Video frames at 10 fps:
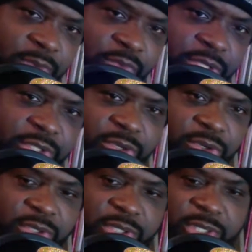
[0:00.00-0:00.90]

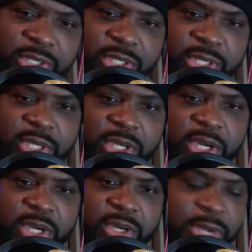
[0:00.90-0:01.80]
research
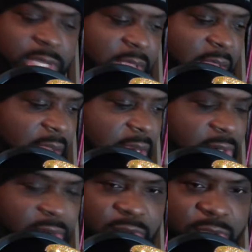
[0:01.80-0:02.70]
on it like that, and I didn't
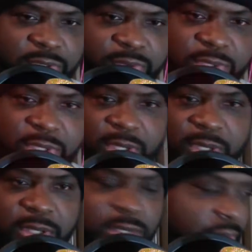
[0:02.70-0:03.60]
know this was
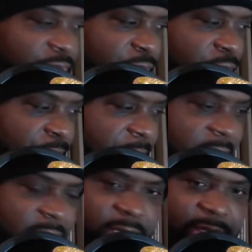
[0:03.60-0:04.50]
the format.
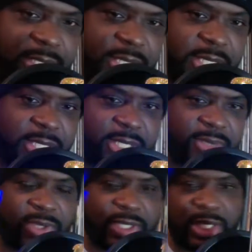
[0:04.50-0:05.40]
The HD
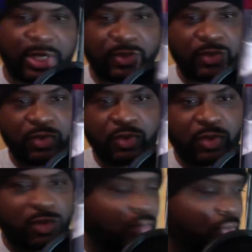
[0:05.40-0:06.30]
DVD
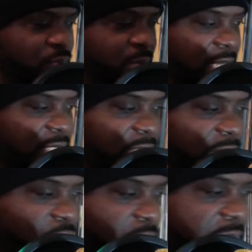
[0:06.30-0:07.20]
actually
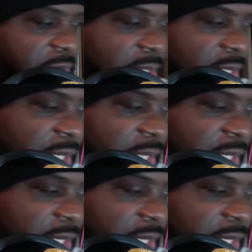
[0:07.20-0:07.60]
wasn't